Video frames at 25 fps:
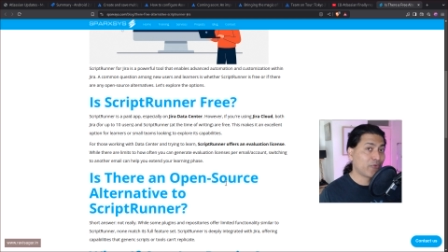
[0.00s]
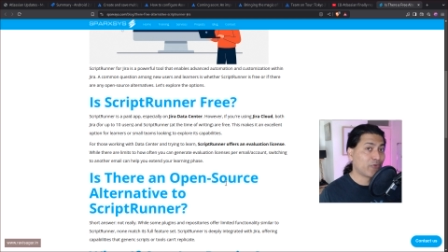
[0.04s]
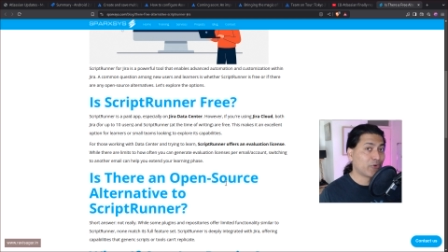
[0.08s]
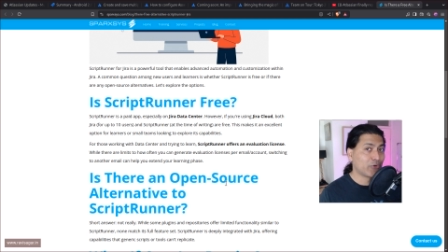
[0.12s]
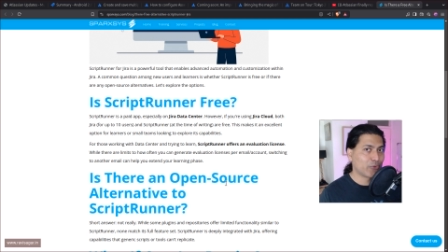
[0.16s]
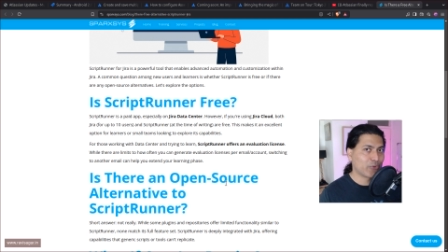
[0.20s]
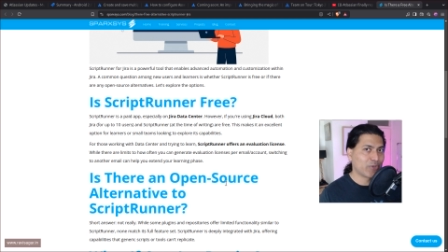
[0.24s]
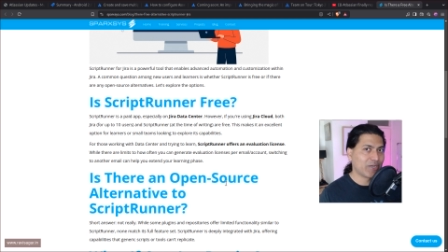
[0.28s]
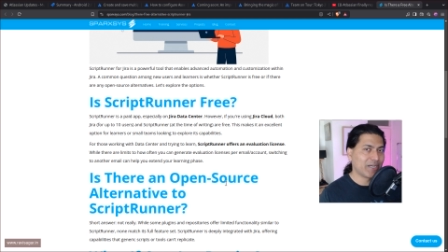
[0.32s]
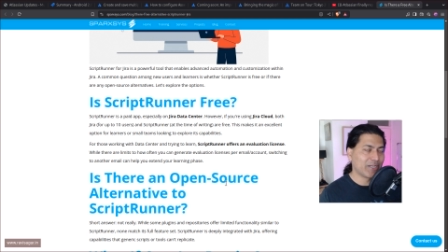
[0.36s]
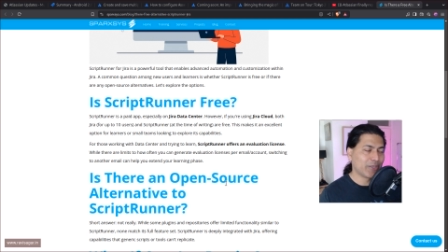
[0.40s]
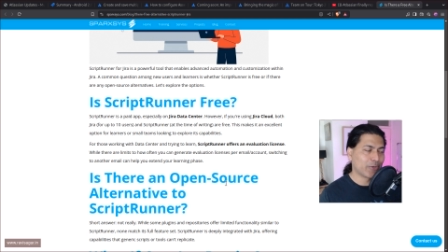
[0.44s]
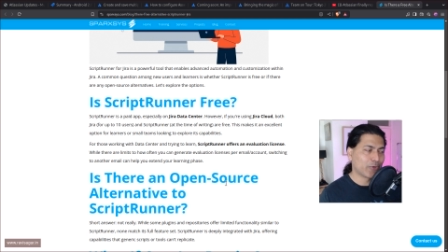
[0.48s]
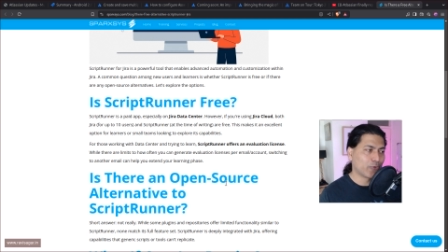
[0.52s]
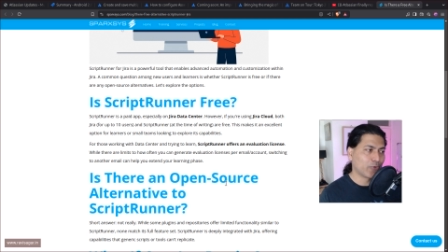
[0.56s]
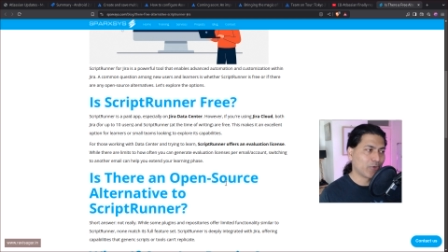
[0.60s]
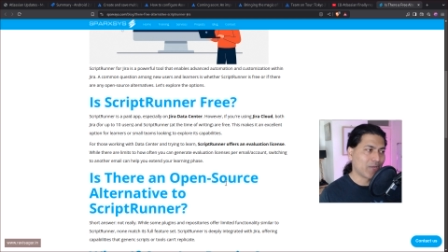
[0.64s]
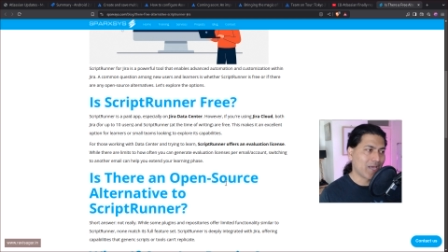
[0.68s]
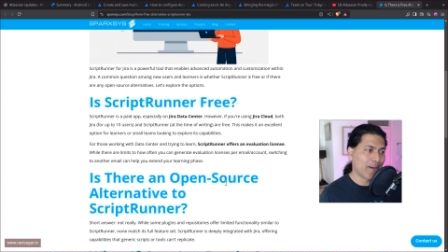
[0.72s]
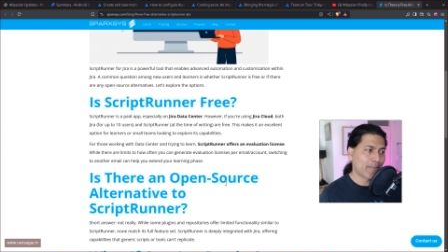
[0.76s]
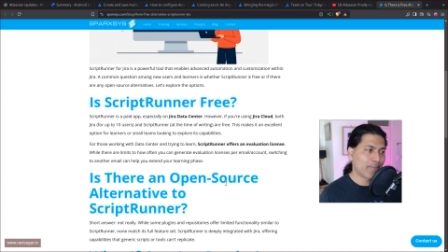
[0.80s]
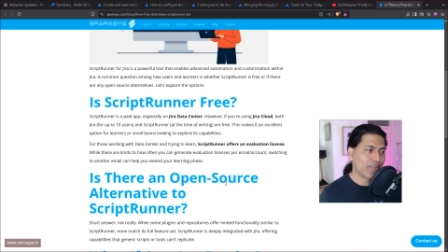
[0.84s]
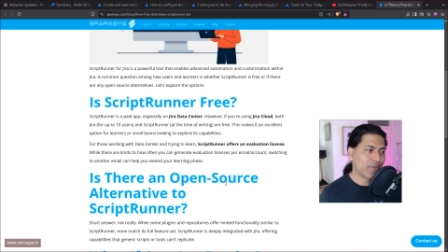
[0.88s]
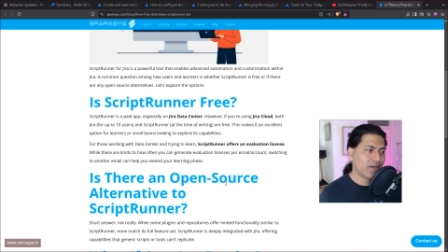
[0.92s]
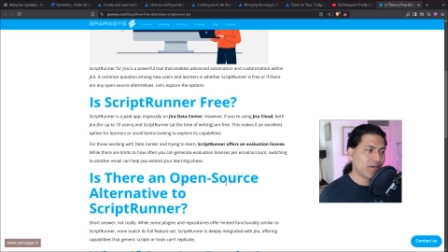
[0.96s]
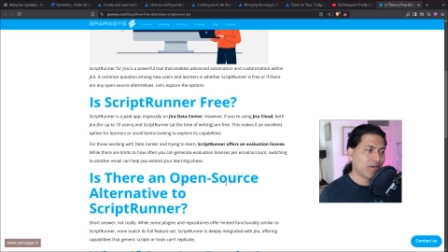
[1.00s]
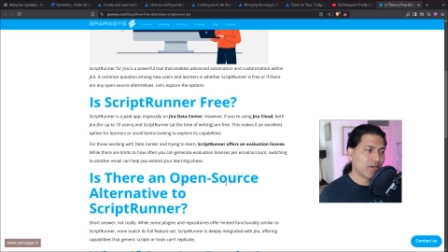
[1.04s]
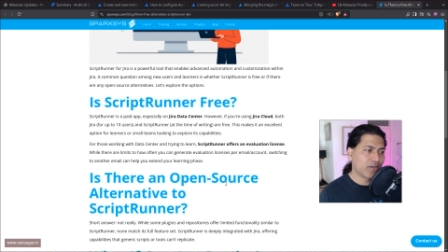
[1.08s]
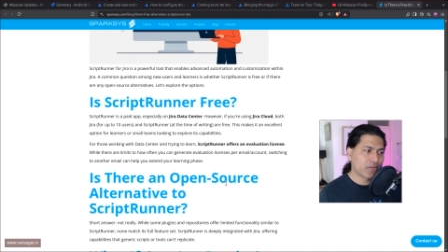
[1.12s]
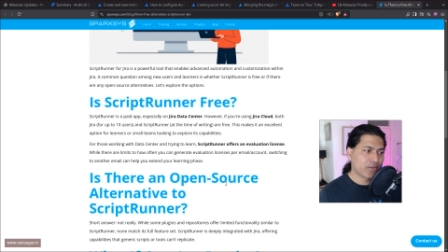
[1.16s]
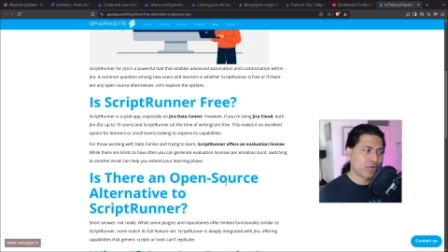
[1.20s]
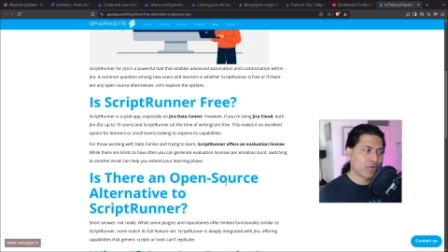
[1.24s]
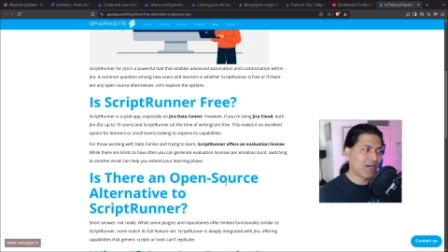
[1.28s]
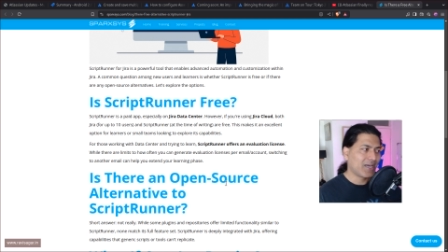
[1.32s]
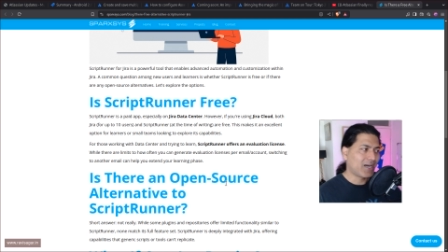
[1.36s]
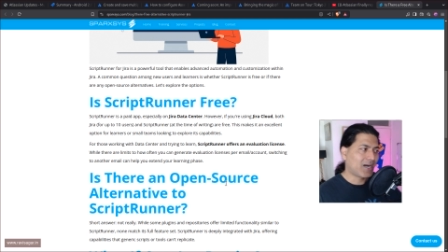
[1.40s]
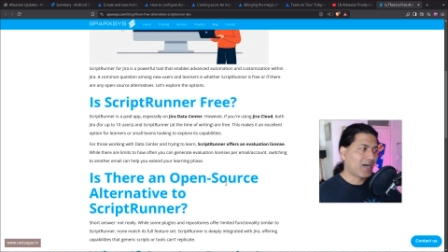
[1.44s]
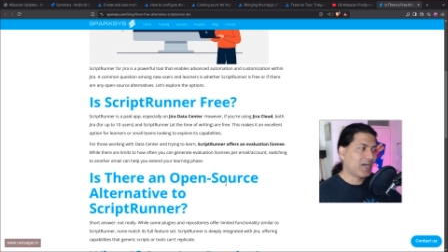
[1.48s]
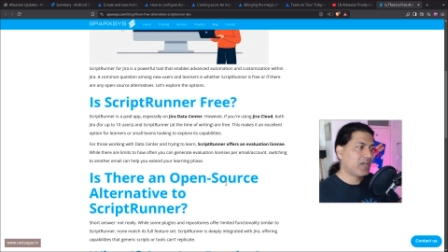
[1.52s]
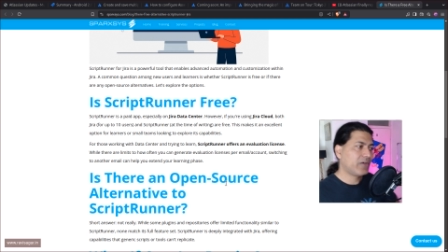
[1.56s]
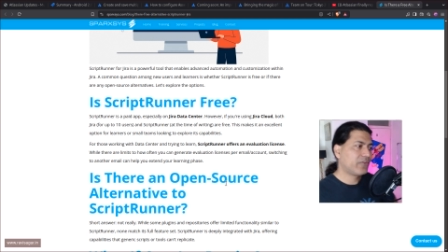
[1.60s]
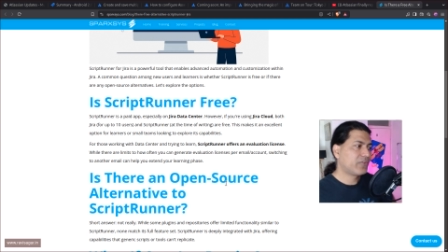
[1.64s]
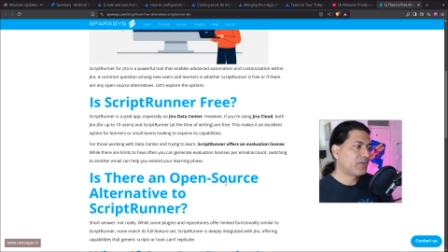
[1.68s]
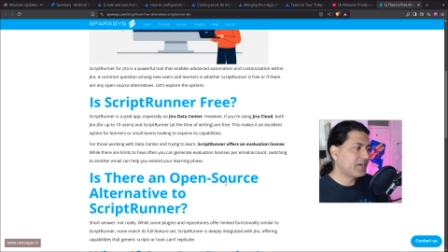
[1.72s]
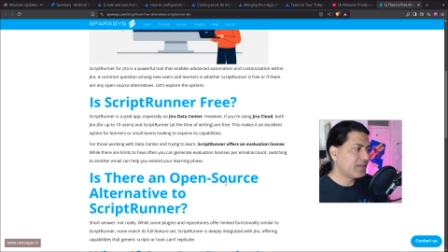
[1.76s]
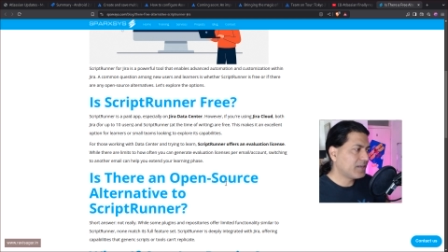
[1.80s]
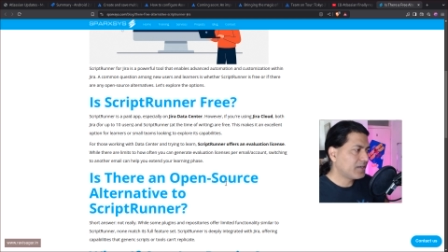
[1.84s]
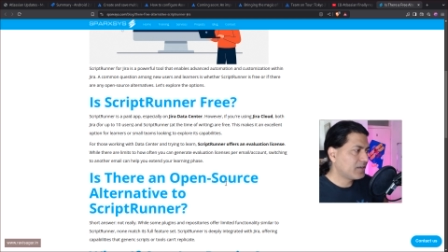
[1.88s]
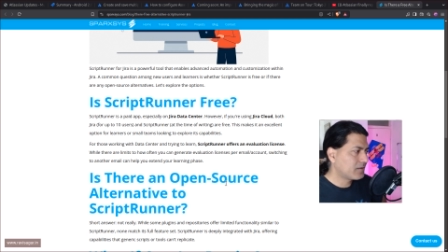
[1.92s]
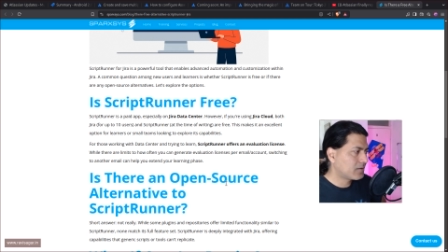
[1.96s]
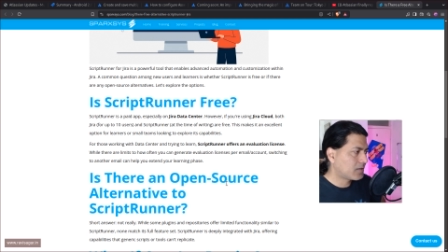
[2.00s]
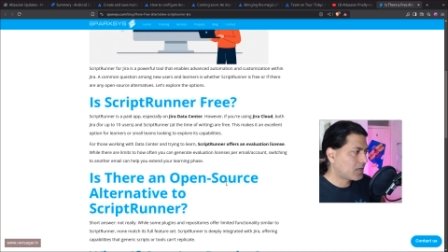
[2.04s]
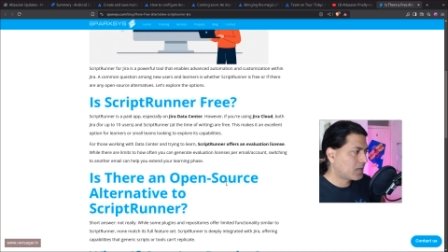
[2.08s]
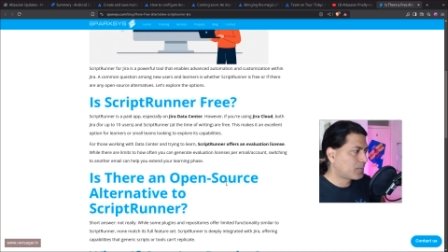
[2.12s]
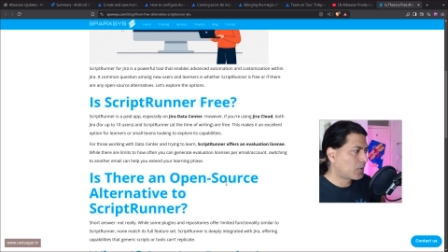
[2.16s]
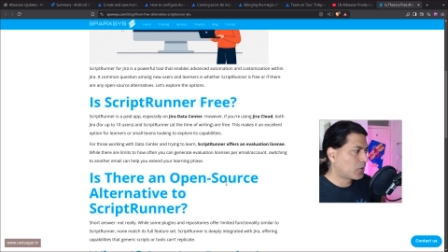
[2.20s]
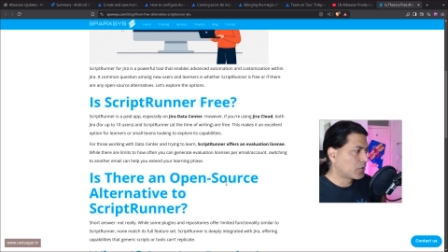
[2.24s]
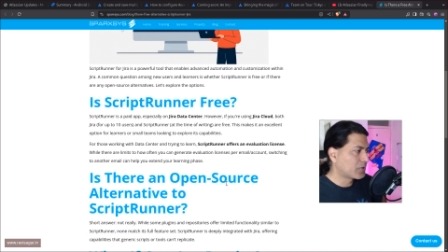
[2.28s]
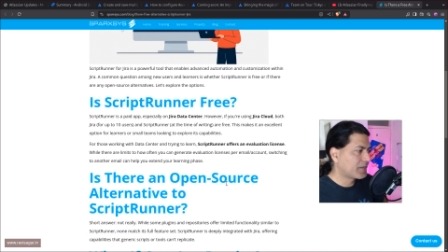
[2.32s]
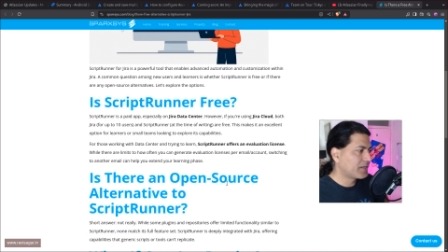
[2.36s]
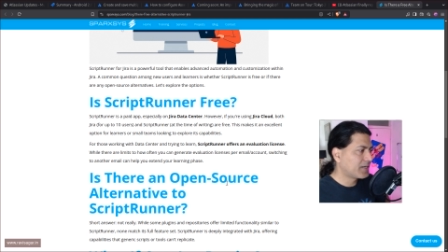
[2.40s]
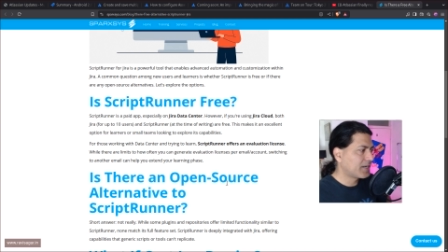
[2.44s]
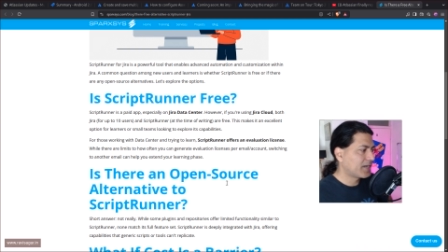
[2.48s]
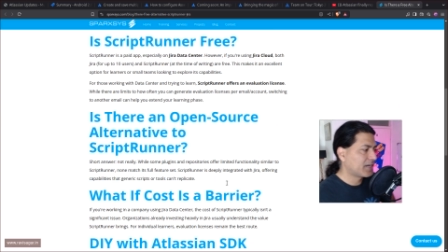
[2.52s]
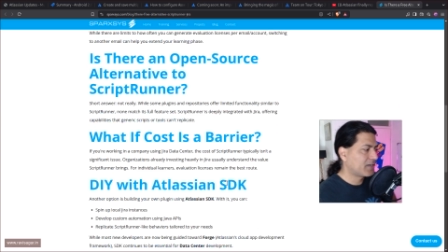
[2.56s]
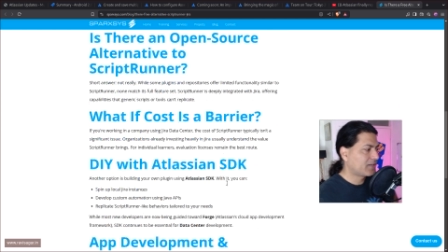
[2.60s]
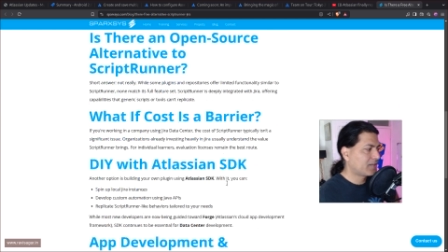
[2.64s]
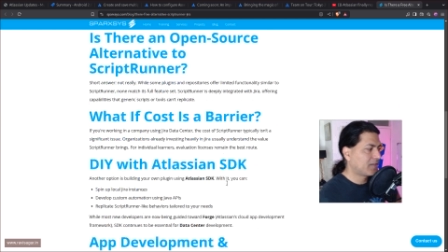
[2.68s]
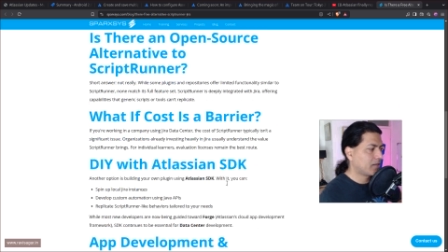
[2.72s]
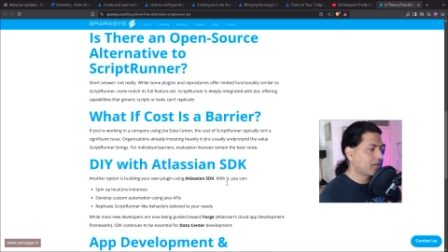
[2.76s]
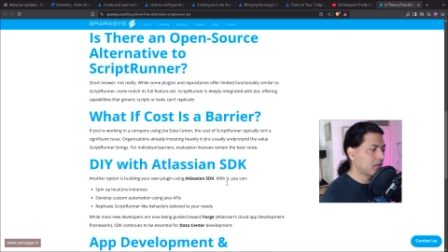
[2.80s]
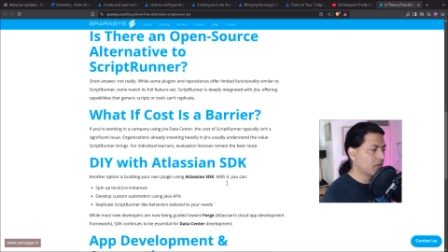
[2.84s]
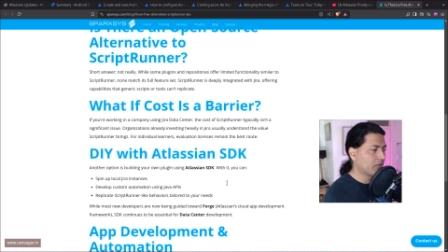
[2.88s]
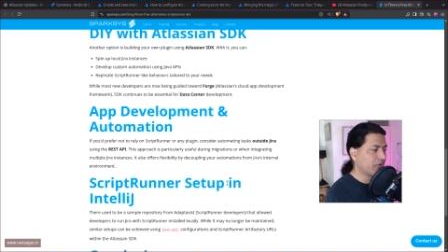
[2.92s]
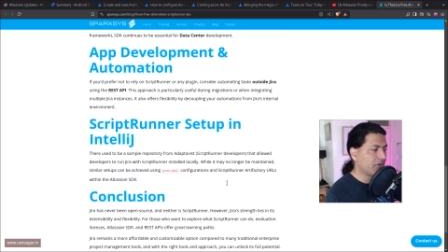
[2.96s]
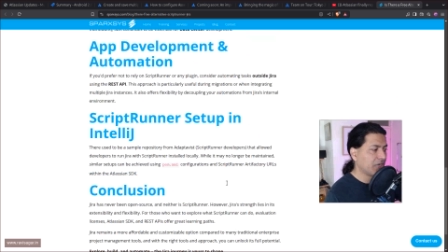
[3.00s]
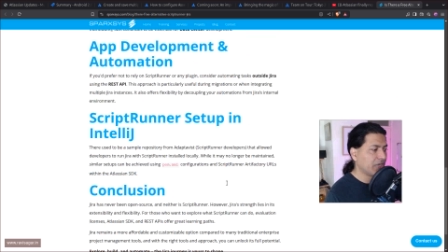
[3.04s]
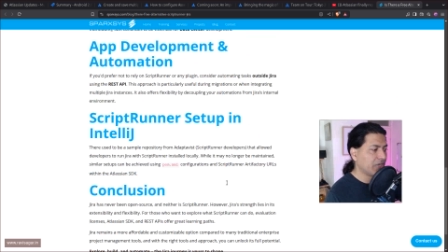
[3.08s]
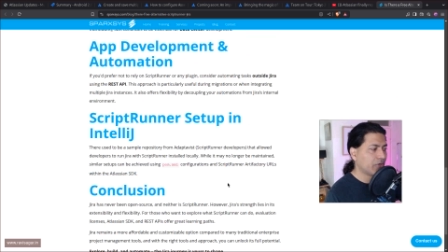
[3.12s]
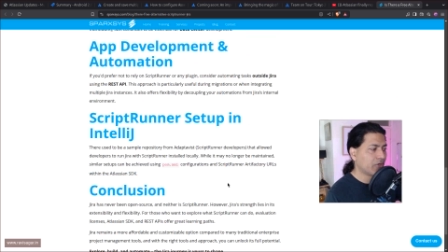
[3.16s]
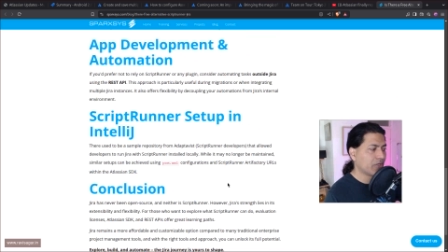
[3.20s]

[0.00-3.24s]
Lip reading: if you want to create your own app. So I have written about it, and there is a